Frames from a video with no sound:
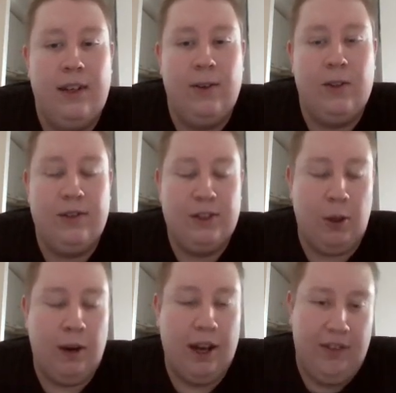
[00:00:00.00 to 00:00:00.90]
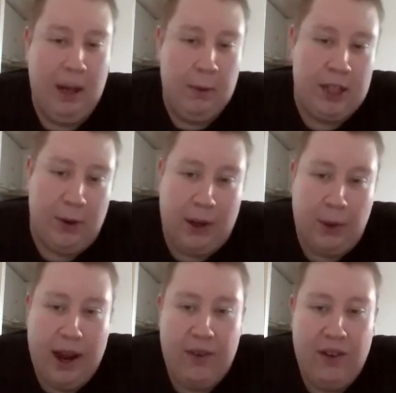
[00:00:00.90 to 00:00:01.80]
Lots of Somai films are on the
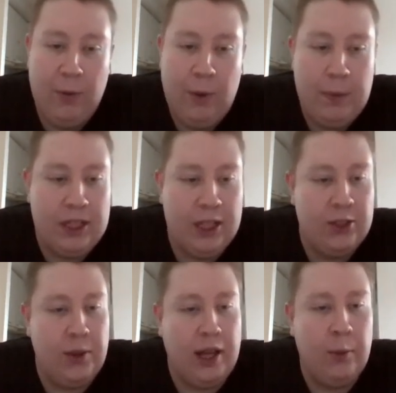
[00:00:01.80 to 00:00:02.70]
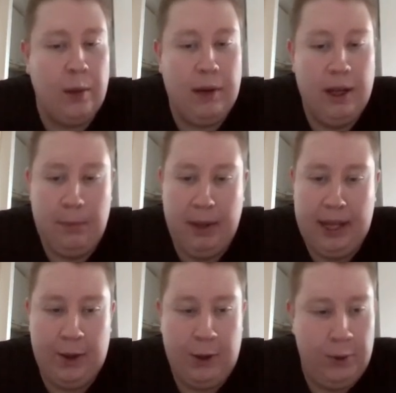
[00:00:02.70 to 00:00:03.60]
Rare Film website, so that one might be
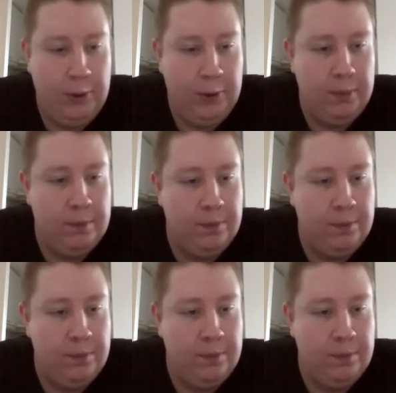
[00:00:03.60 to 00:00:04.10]
there too.